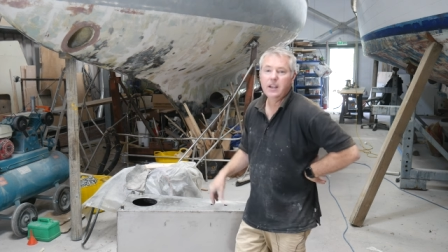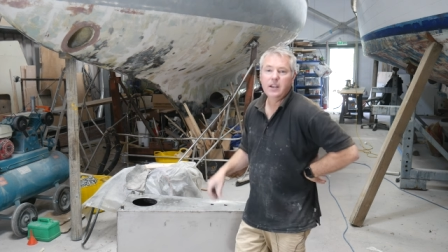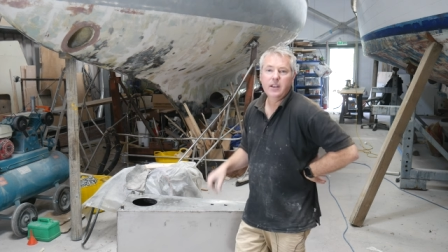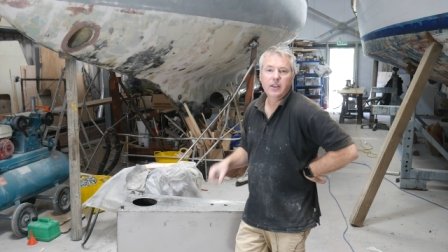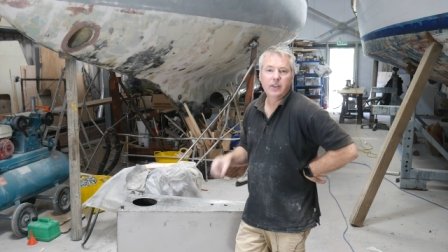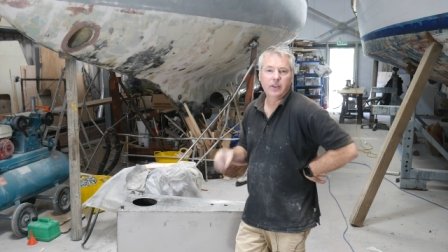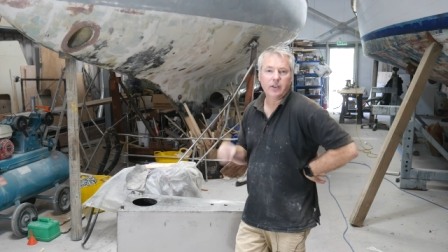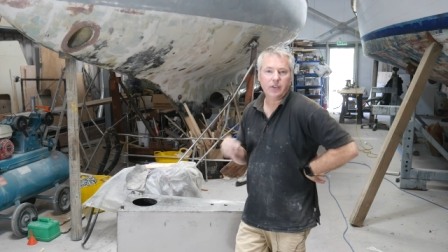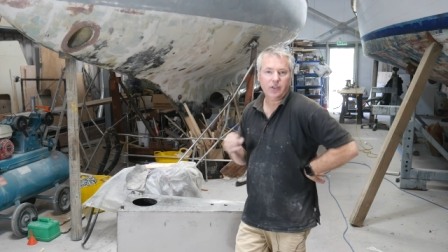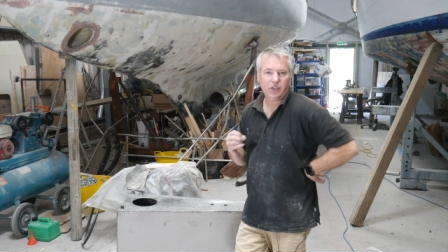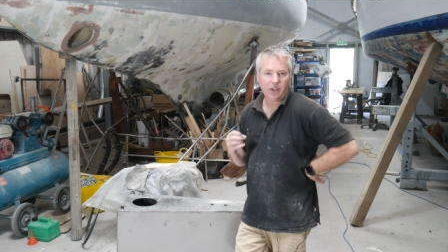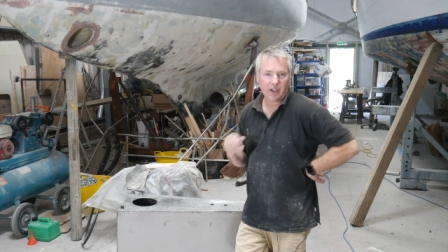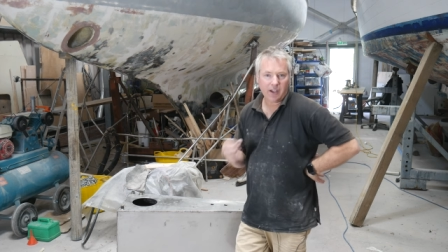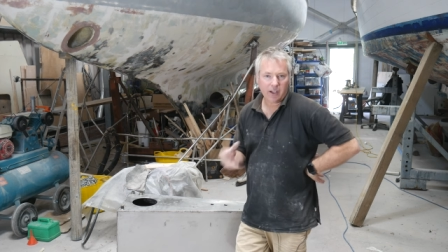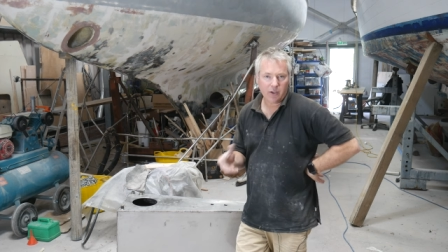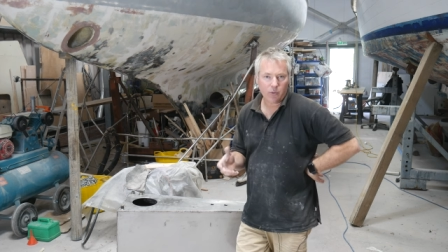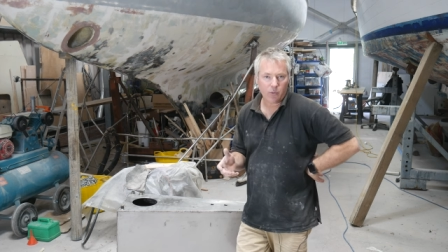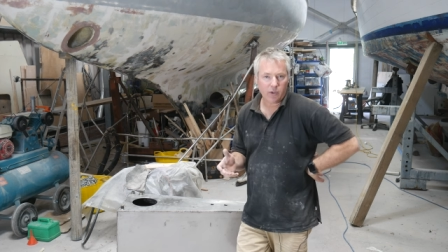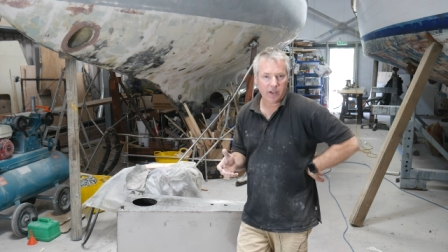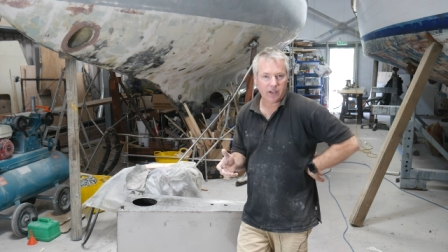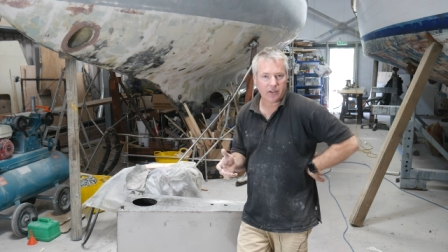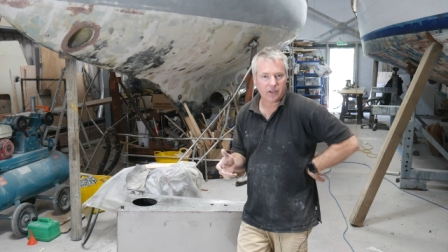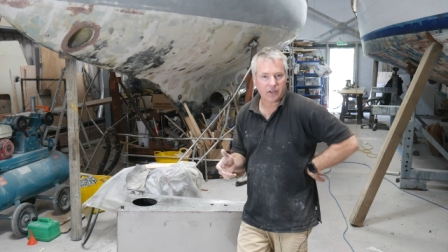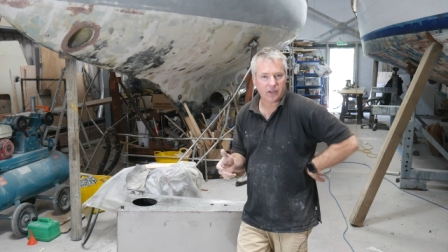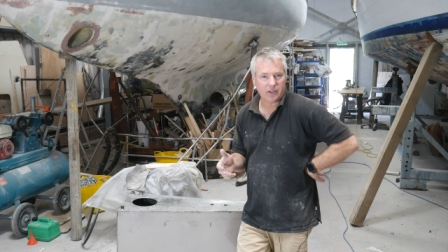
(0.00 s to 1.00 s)
The second
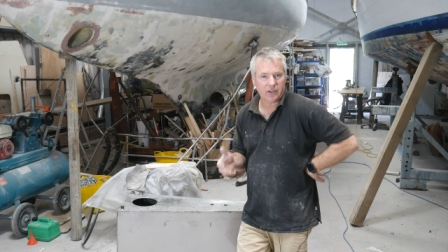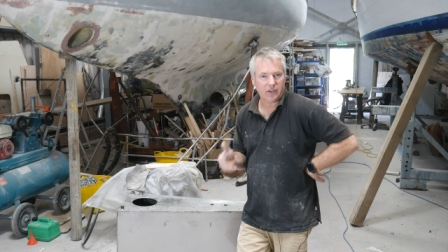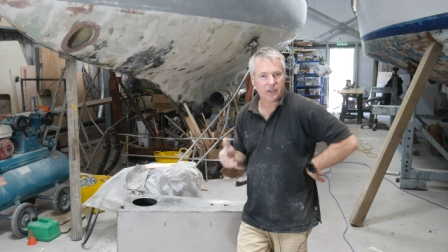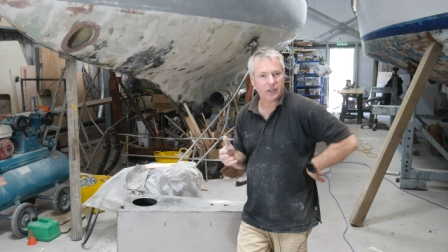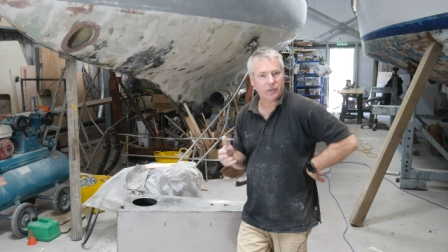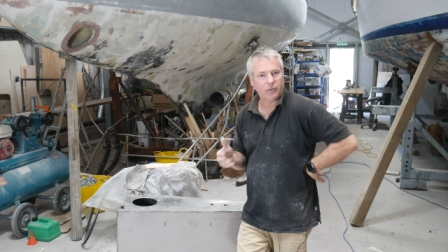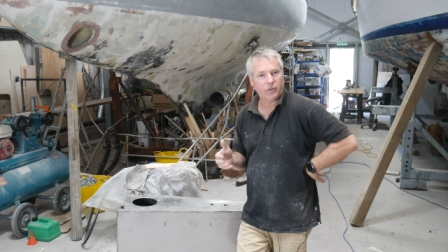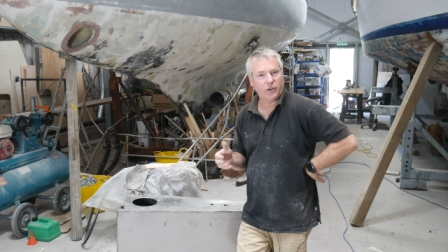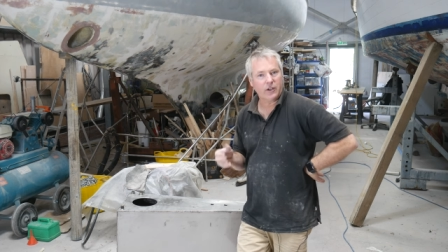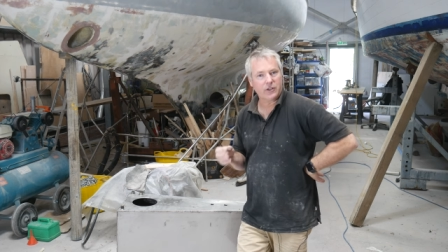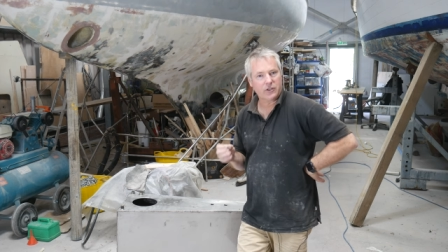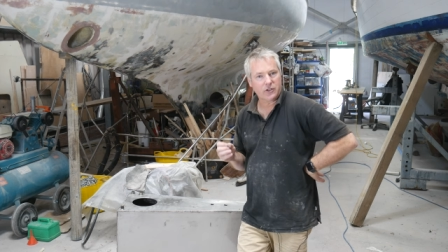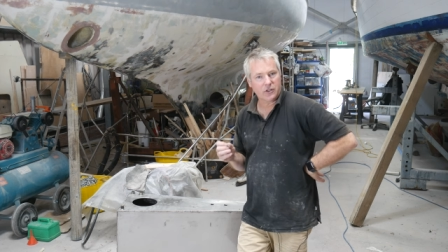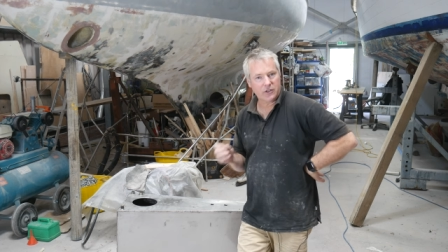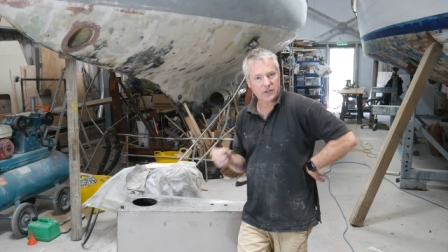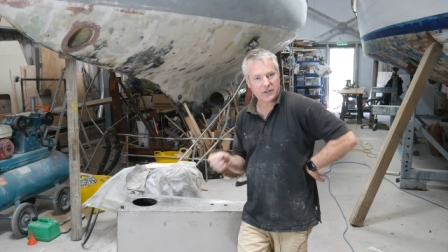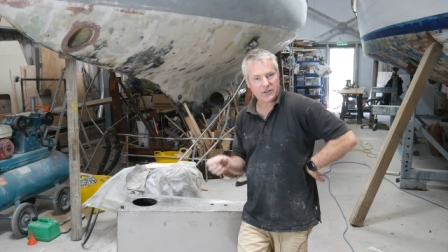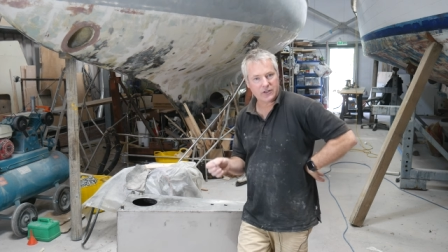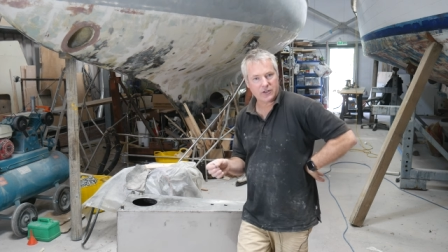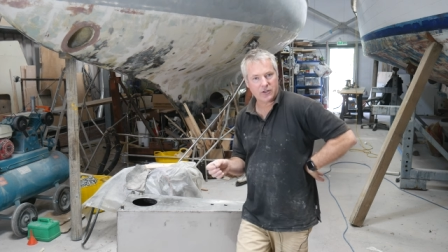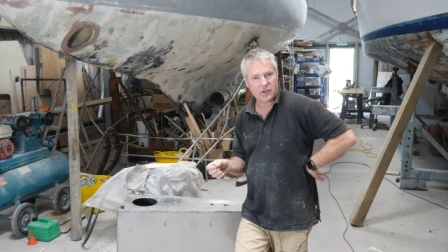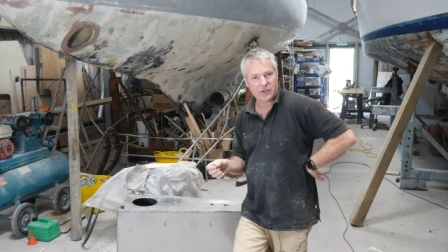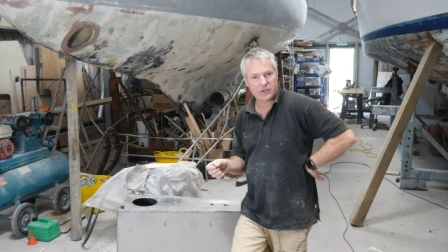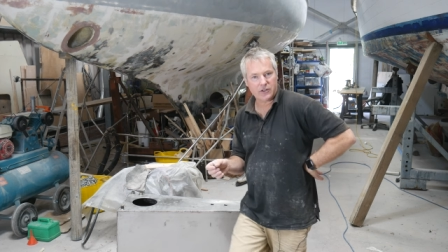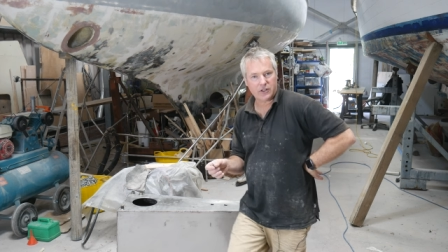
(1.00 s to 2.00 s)
reason is if I do
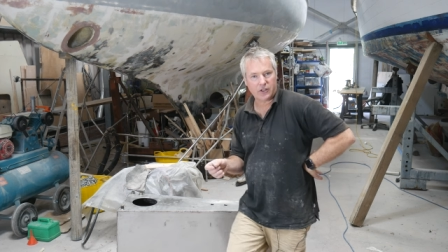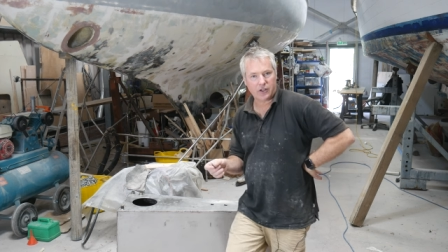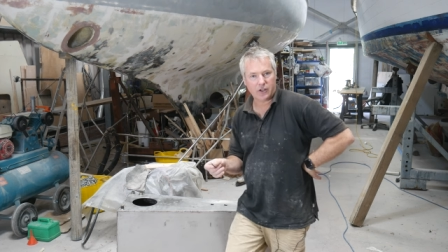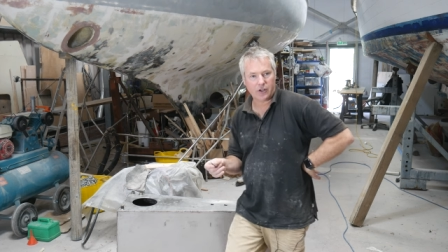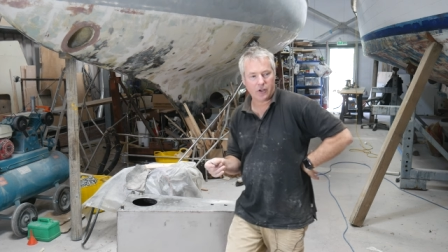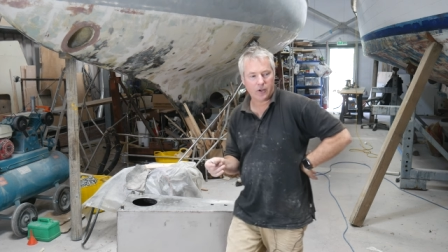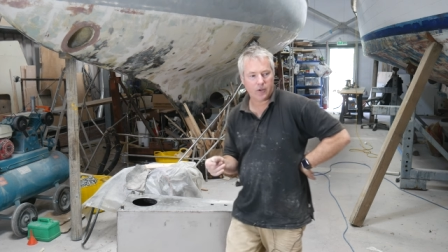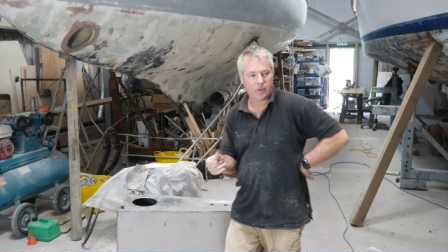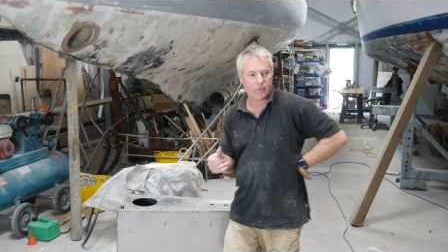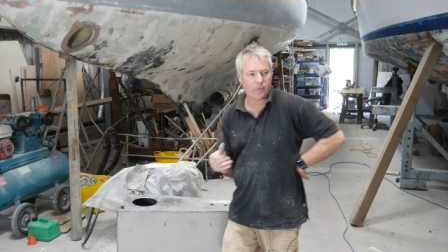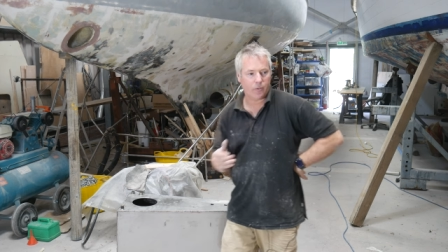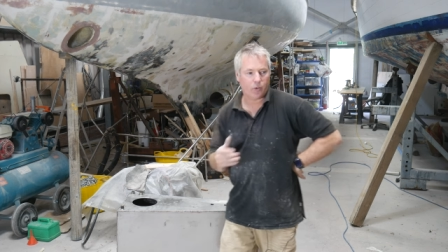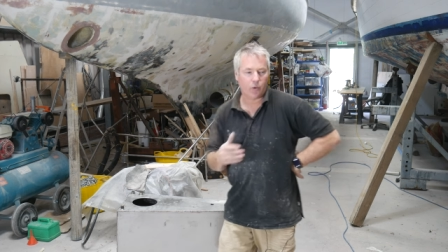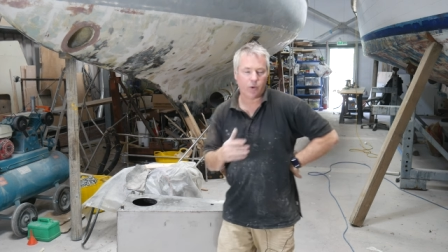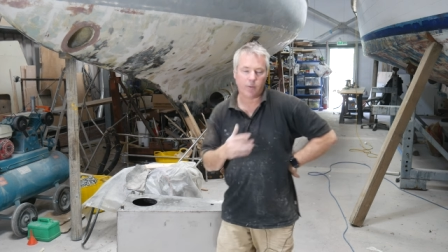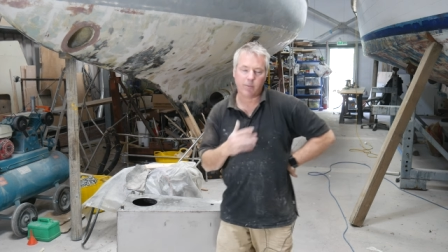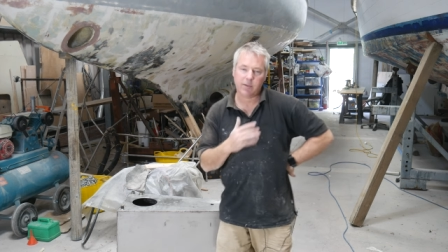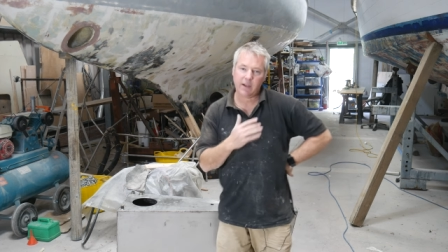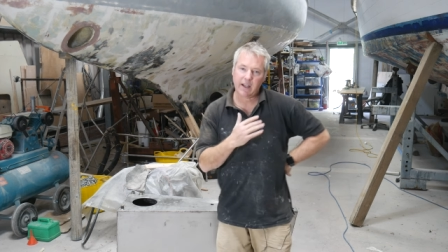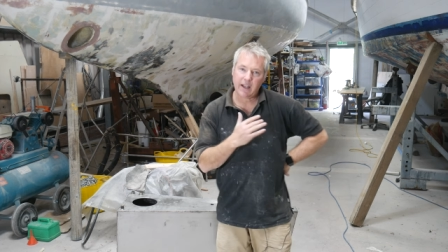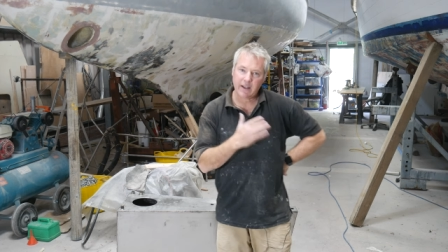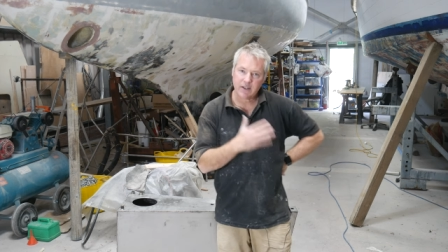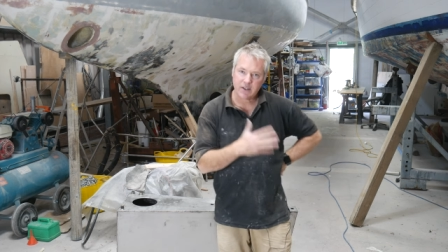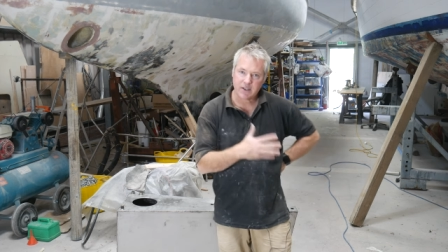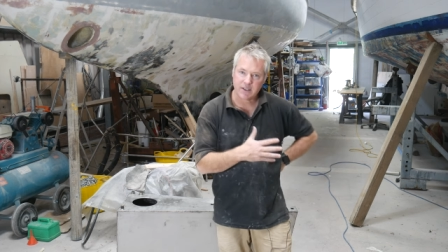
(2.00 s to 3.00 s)
decide to go for a
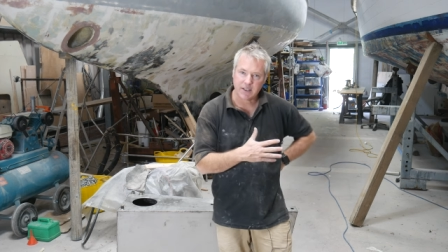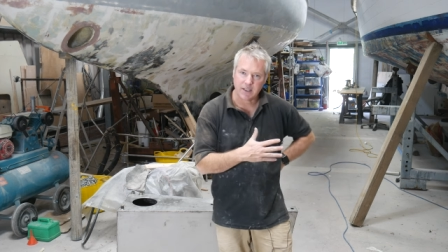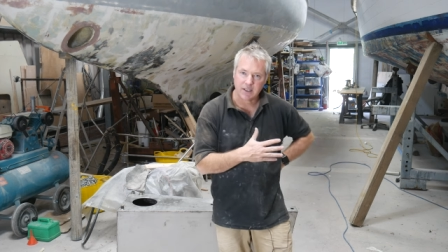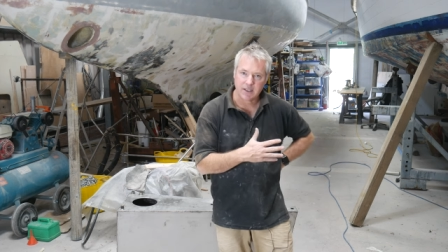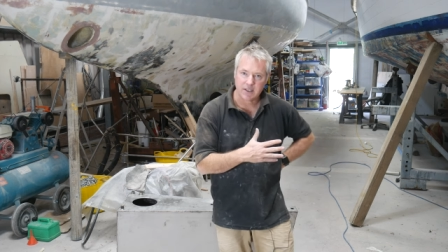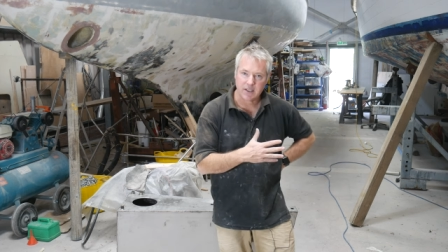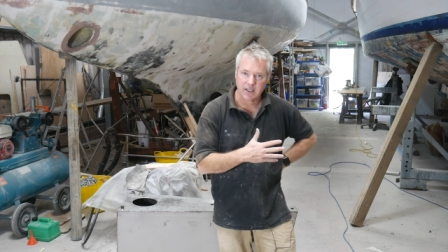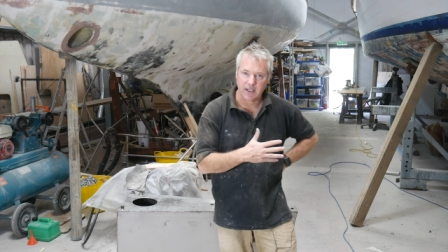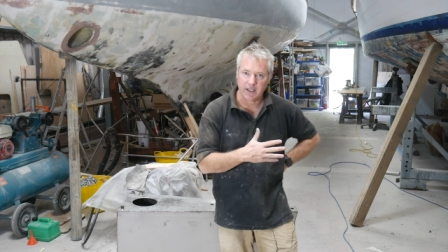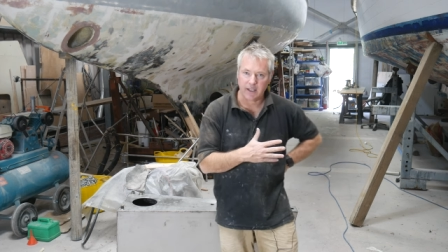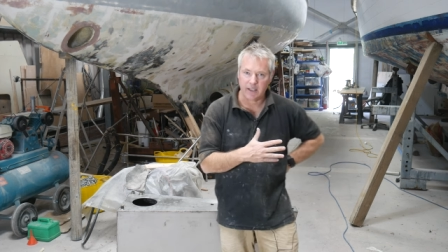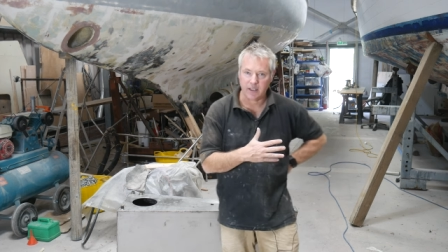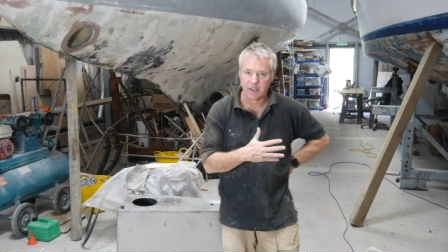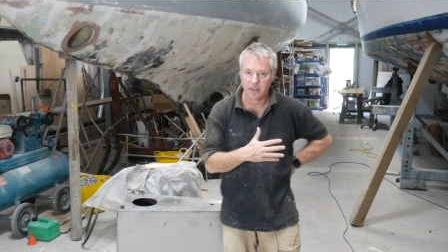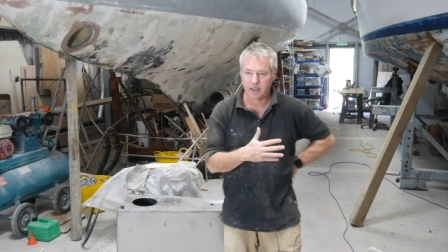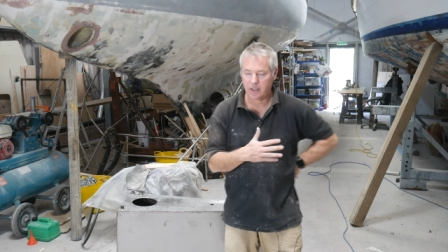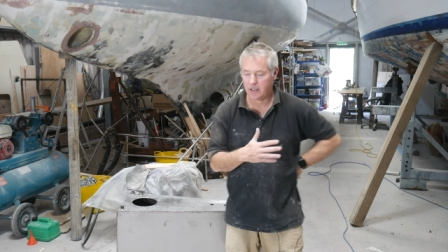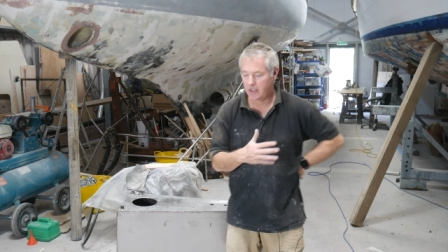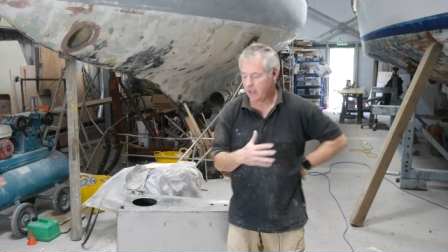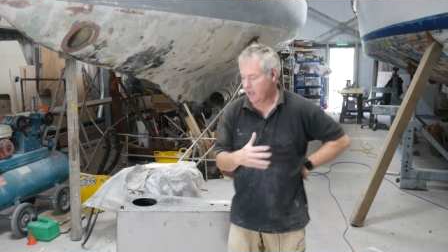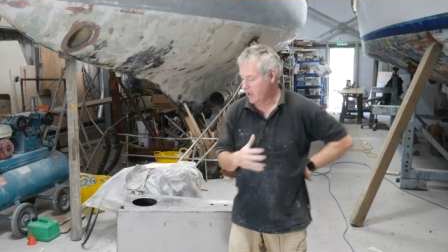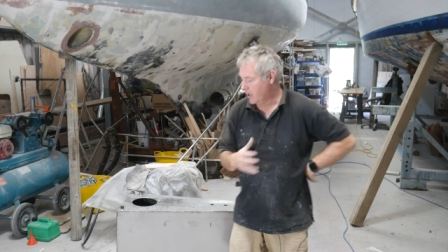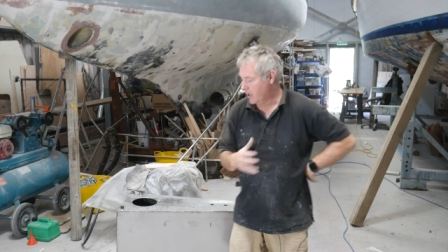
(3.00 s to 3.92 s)
plastic tank,